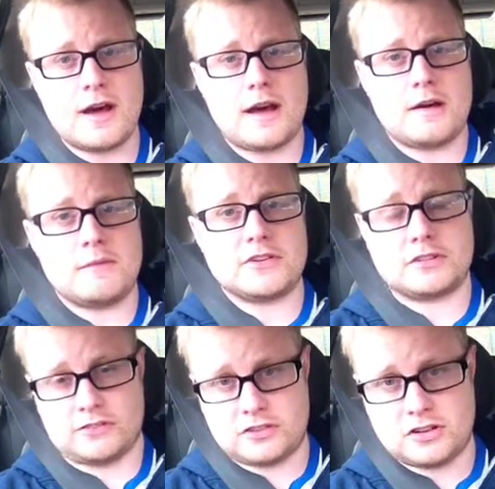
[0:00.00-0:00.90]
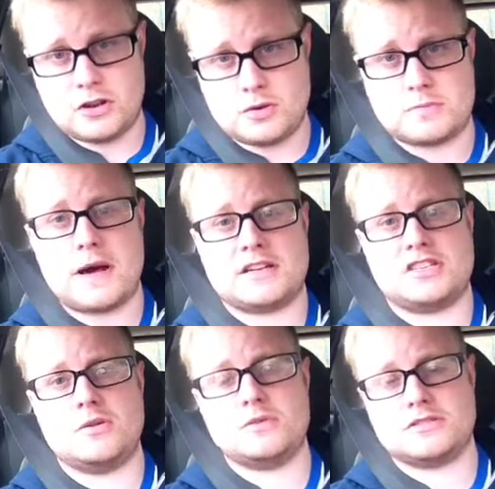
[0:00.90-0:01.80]
um, that's often used by
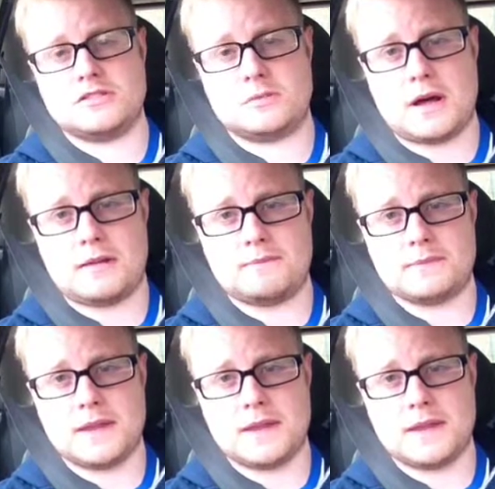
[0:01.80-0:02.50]
students as well.